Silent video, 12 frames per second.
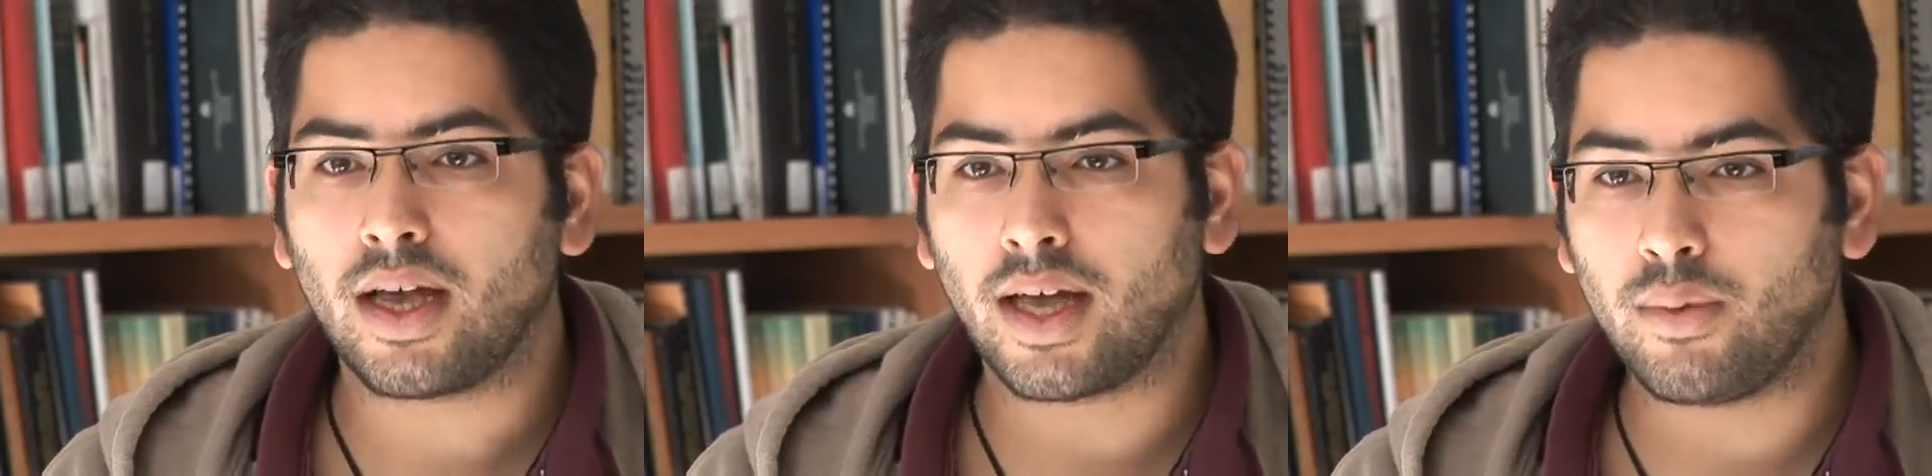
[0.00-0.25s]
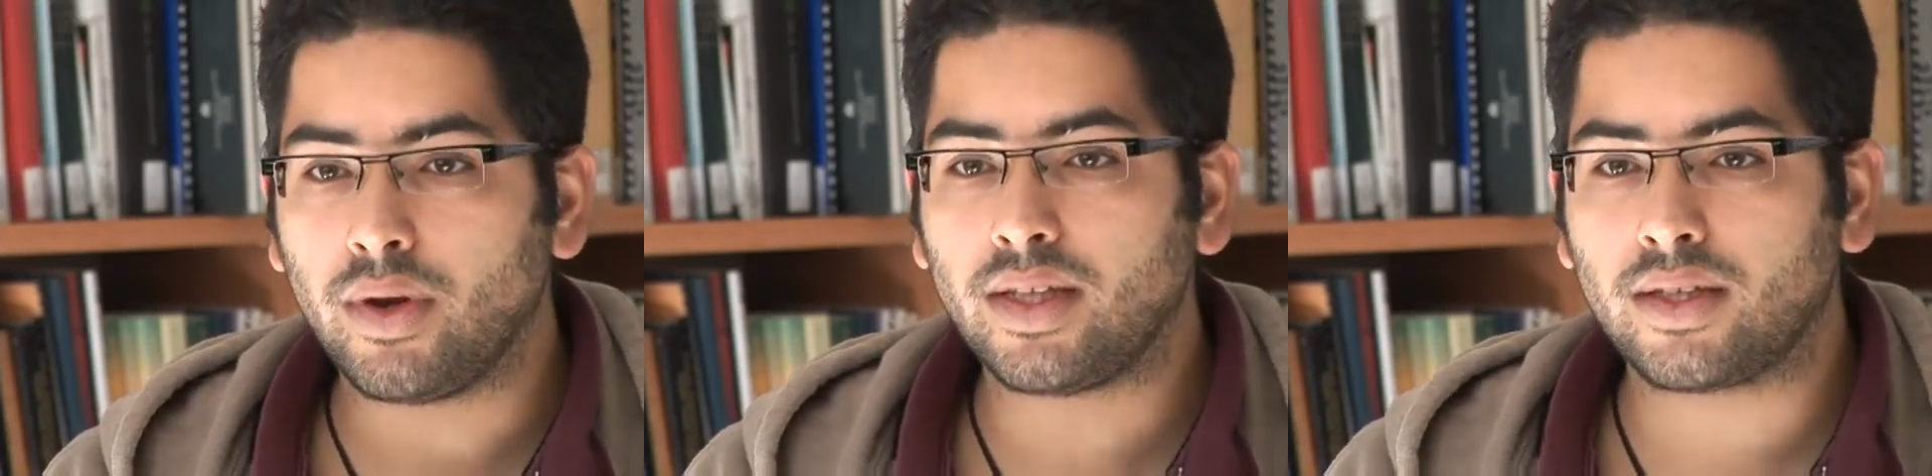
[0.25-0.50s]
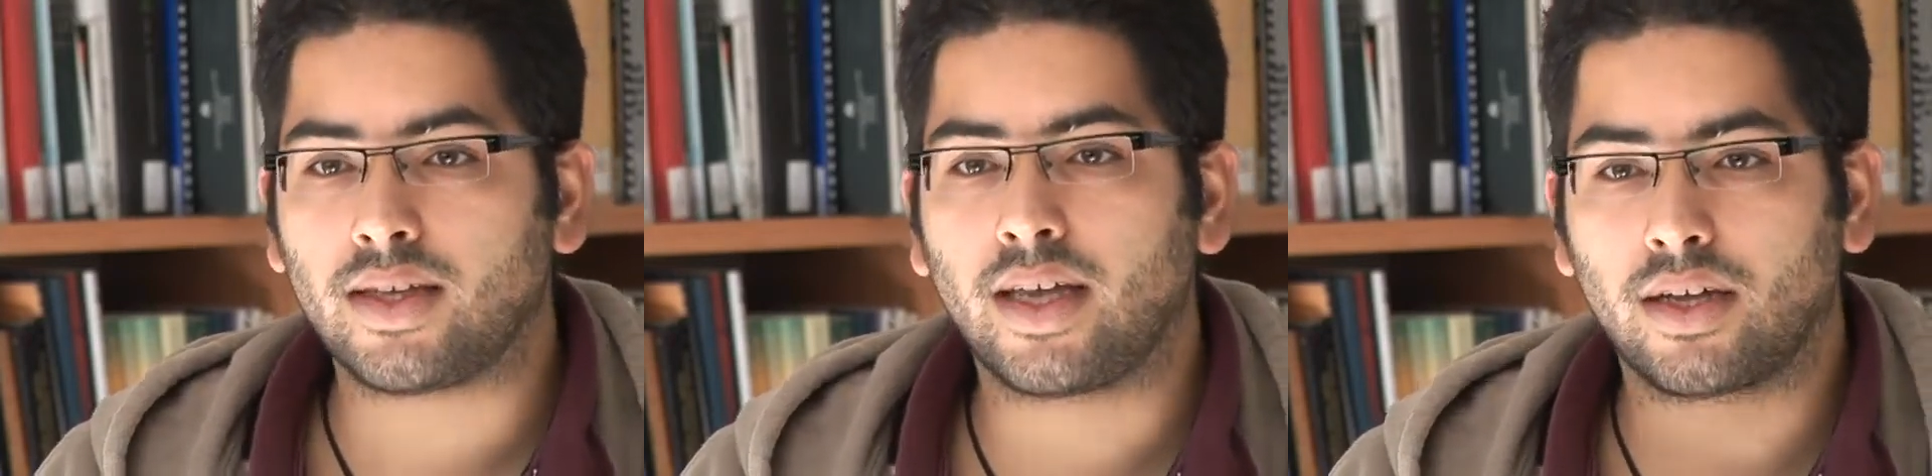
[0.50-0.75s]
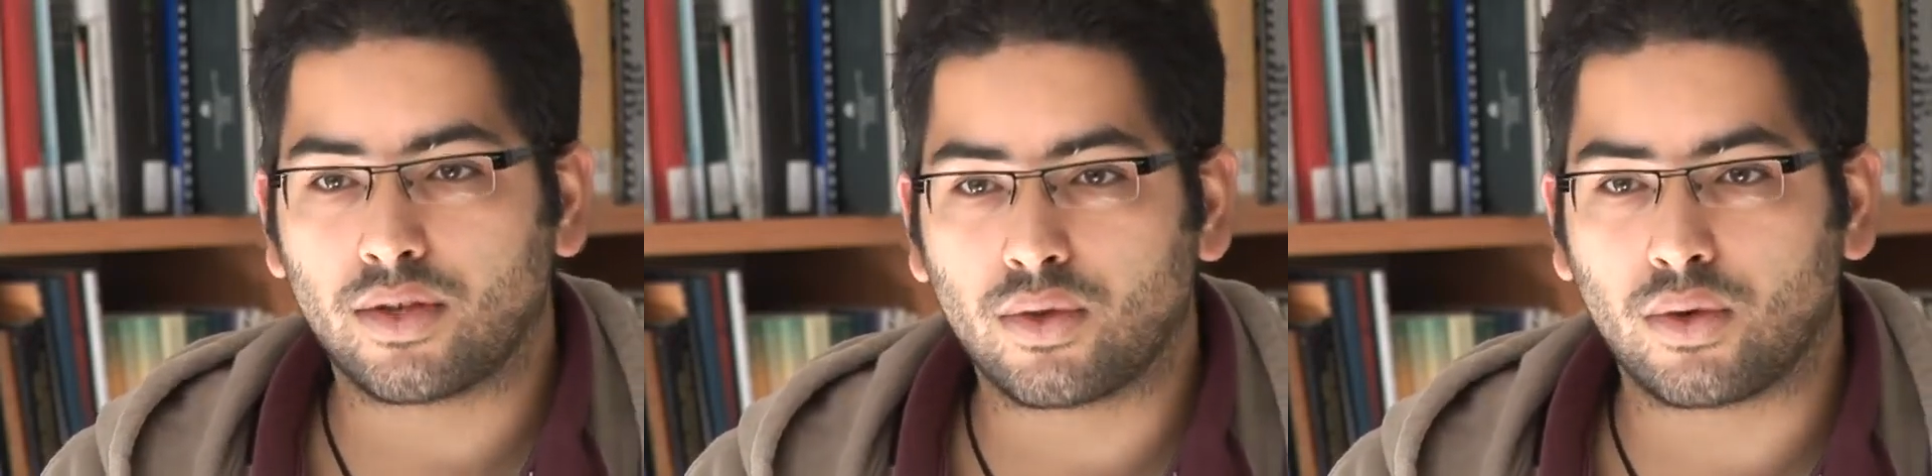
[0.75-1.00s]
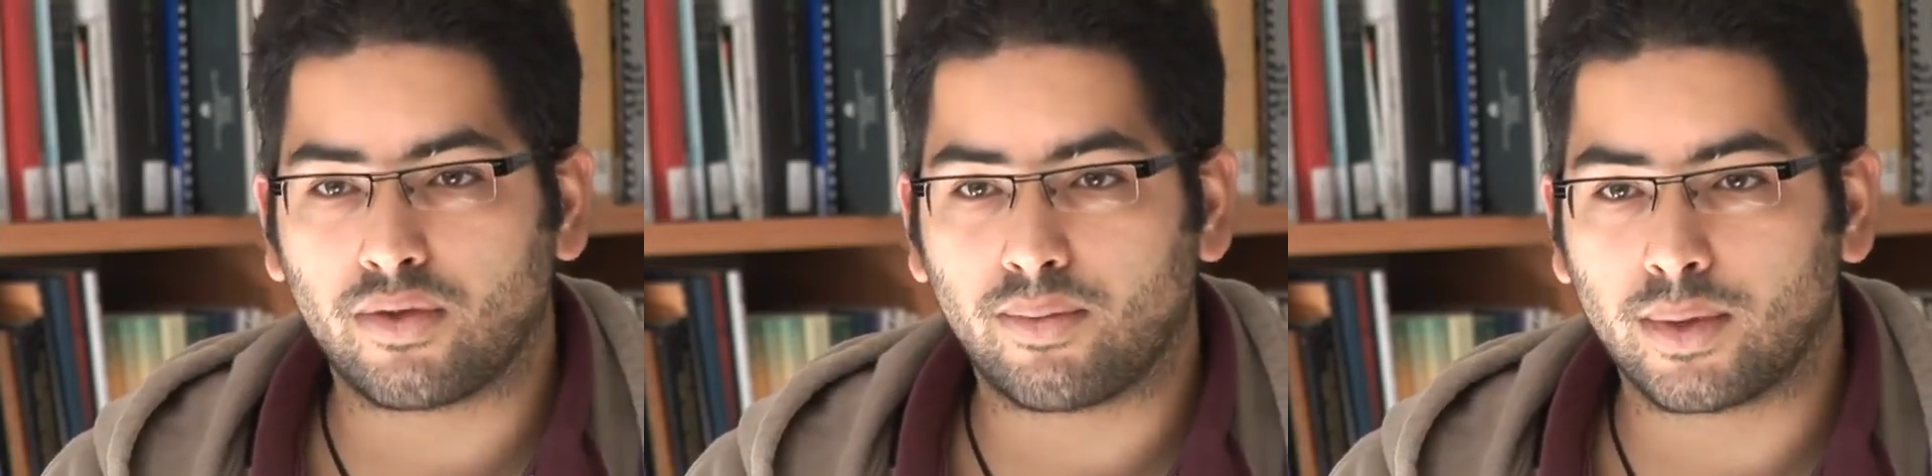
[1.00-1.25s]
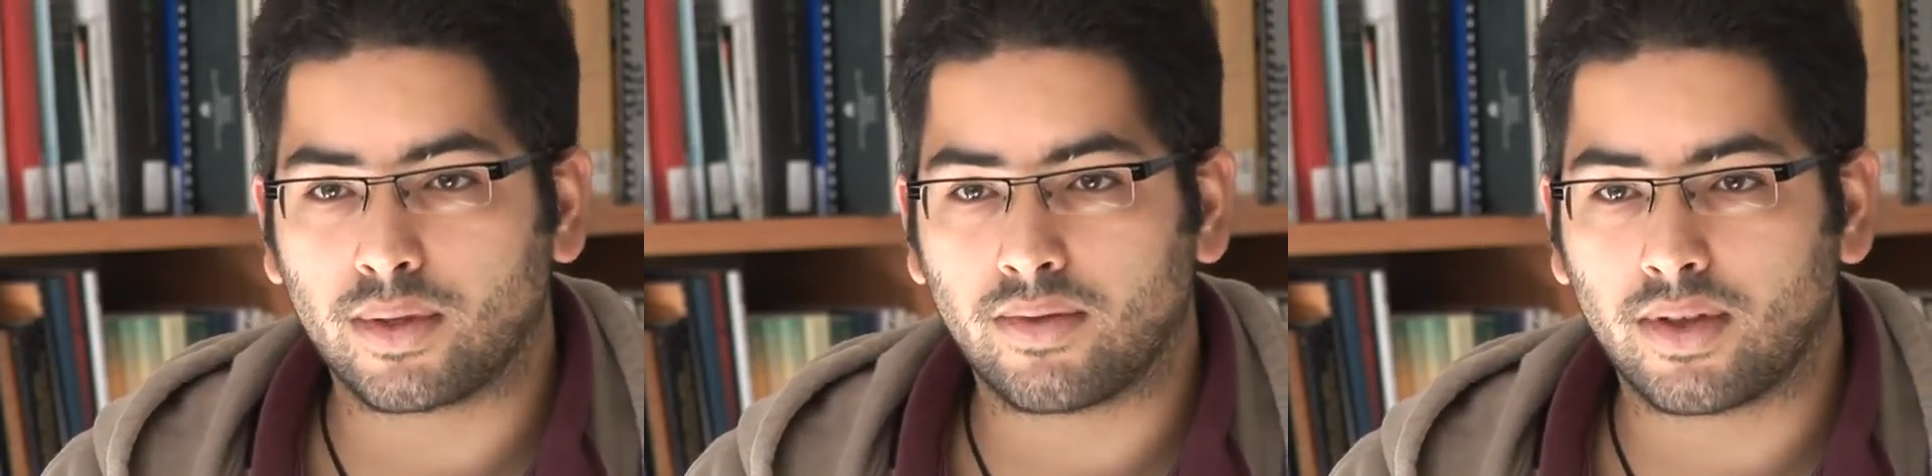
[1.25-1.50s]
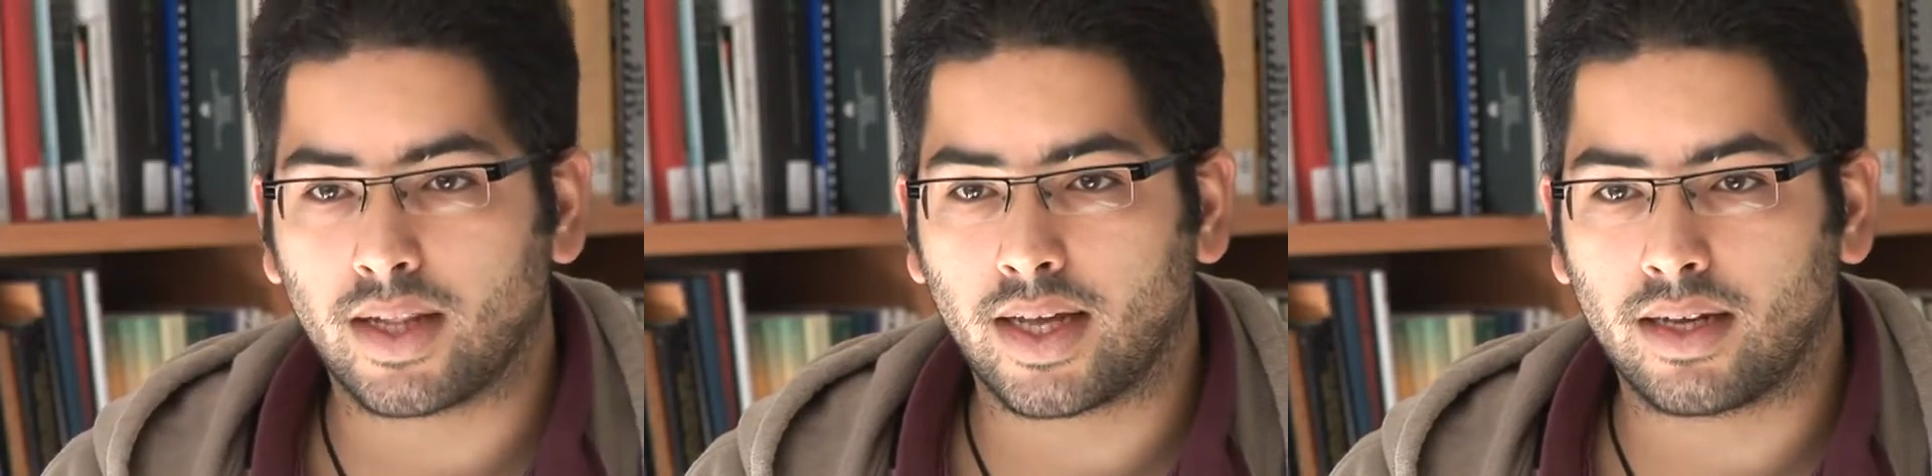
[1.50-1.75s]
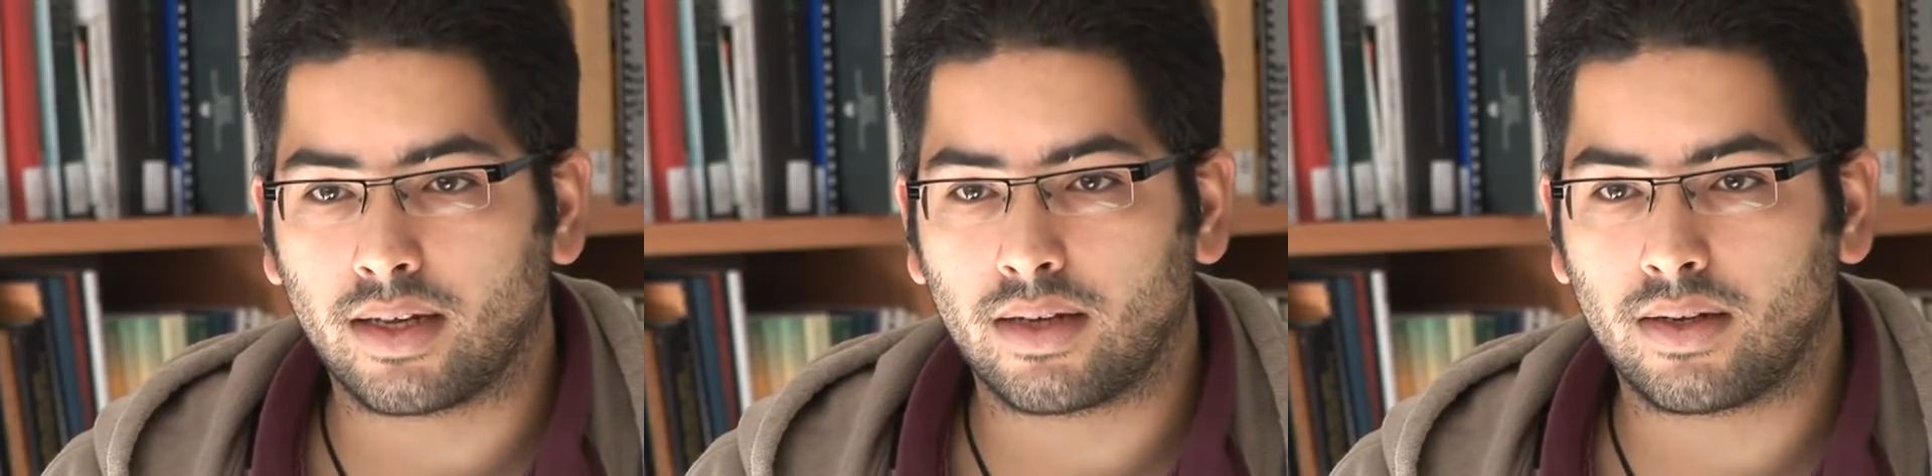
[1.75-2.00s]
and we need to take control of most of the
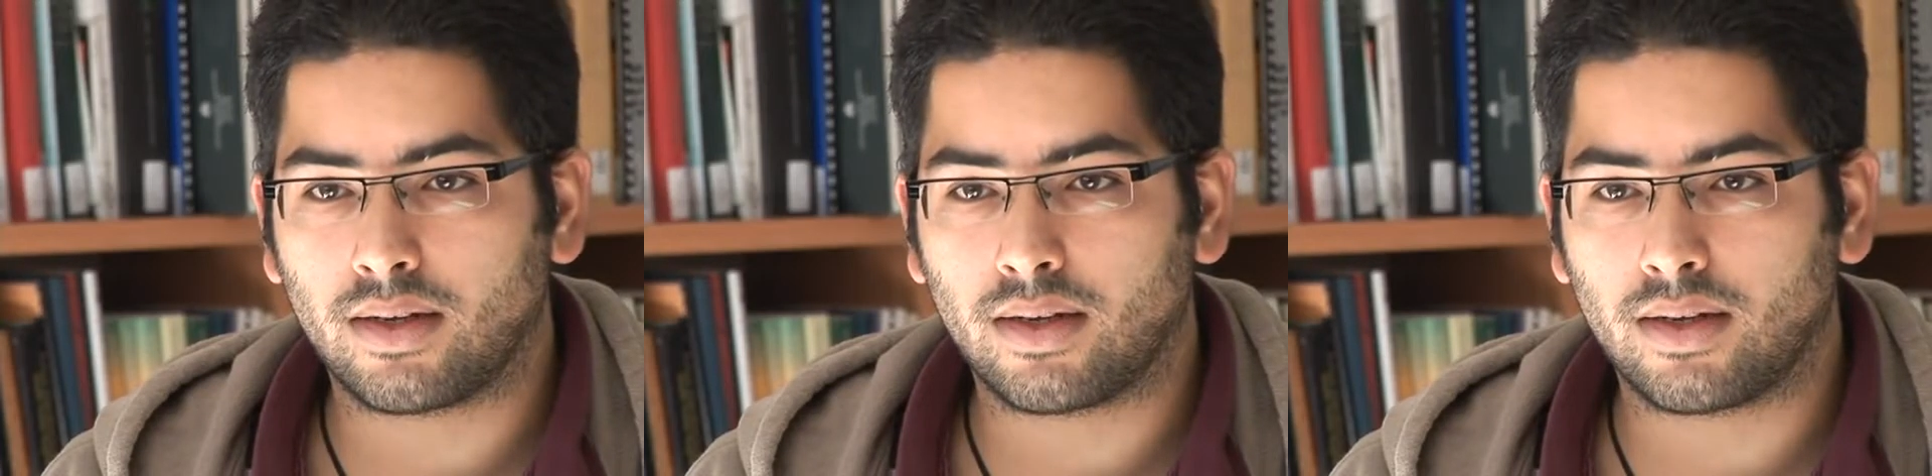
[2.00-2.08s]
land.